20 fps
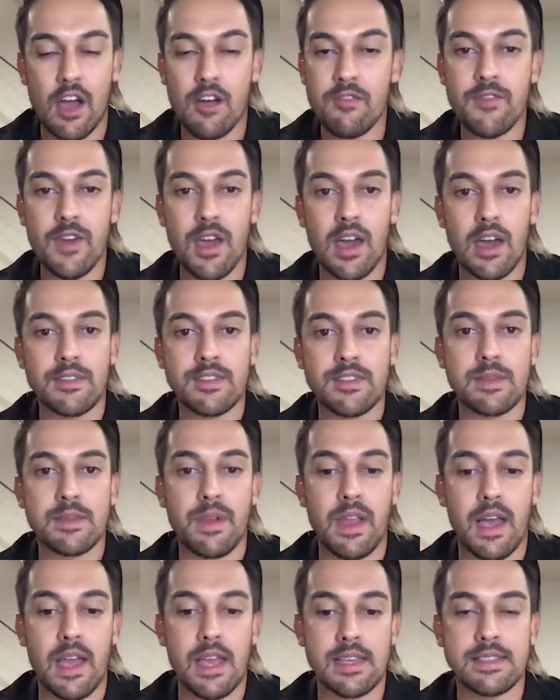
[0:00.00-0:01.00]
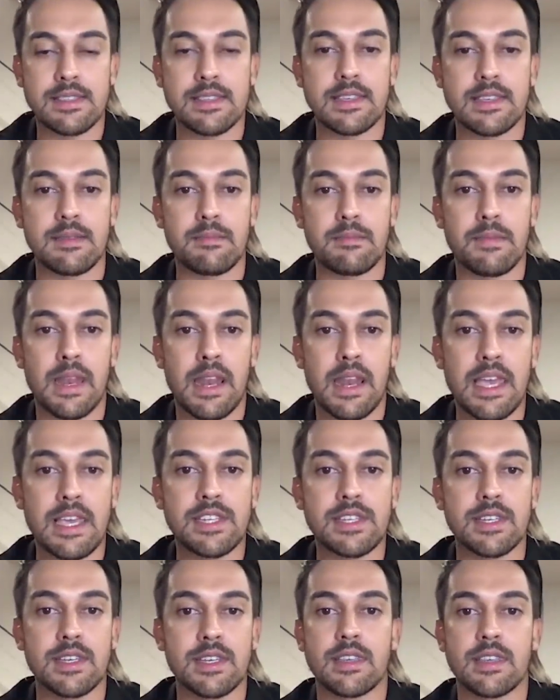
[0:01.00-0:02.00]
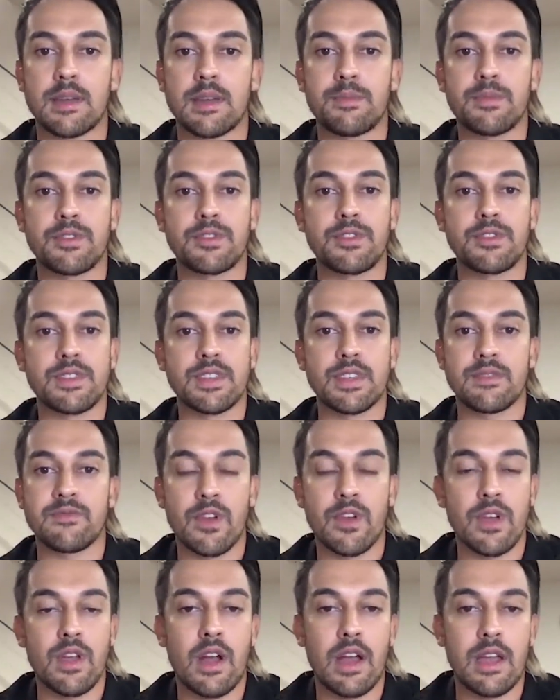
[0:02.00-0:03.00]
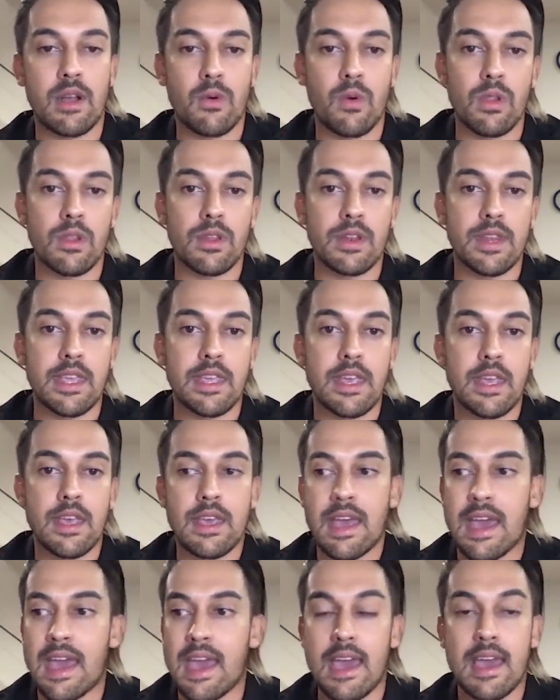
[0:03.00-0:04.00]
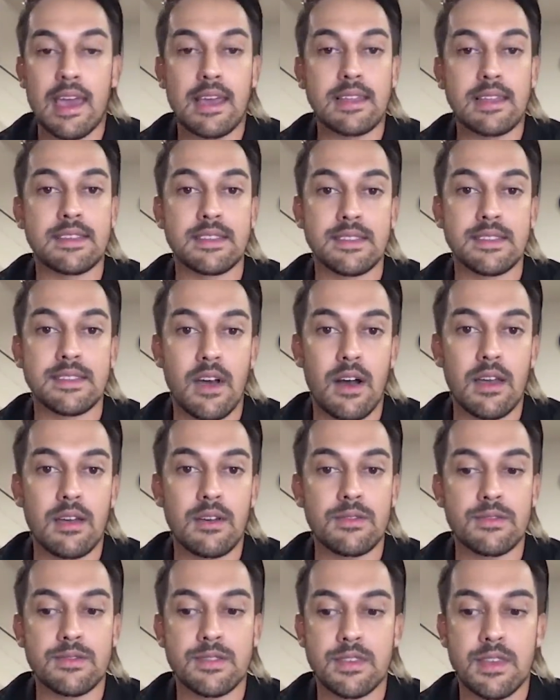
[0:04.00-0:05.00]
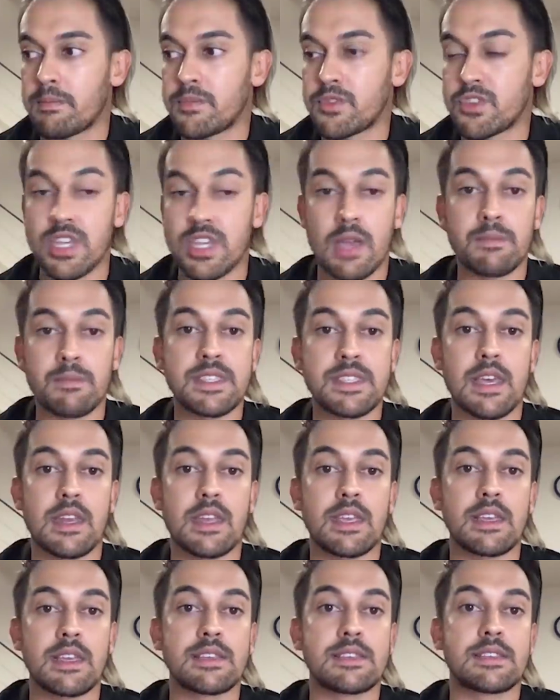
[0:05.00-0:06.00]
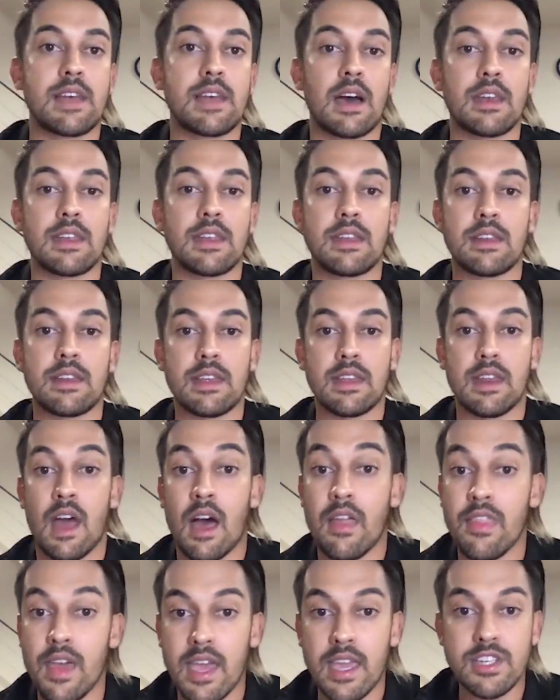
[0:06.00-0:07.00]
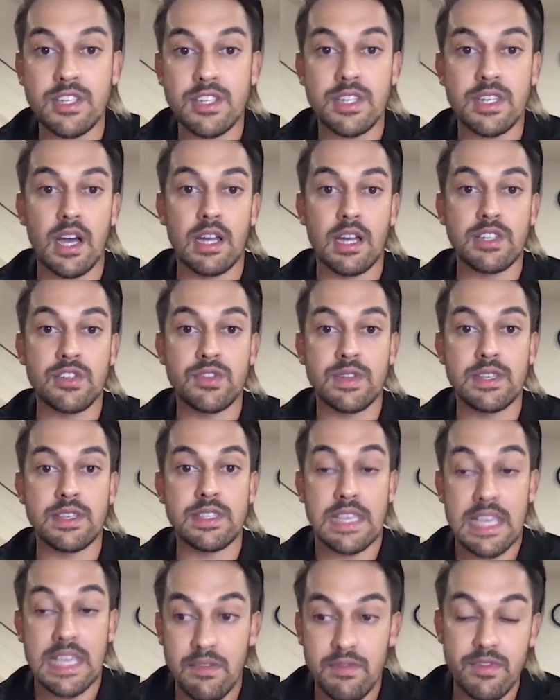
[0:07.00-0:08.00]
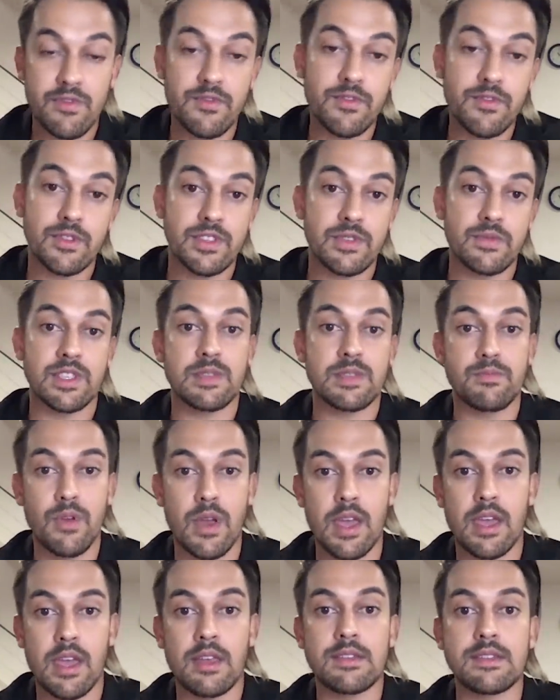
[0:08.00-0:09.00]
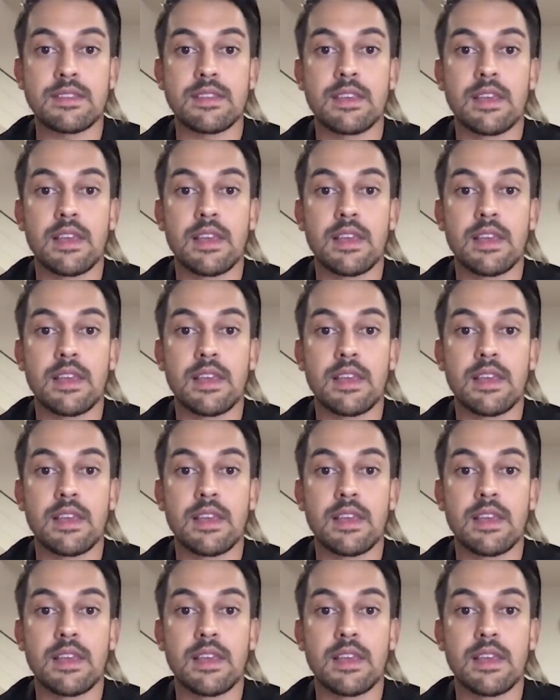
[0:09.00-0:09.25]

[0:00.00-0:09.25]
I've found suppliers in Malaysia that are producing very high quality hands and dials. Gem setting is done in, in other Asian countries, even for Swiss brands.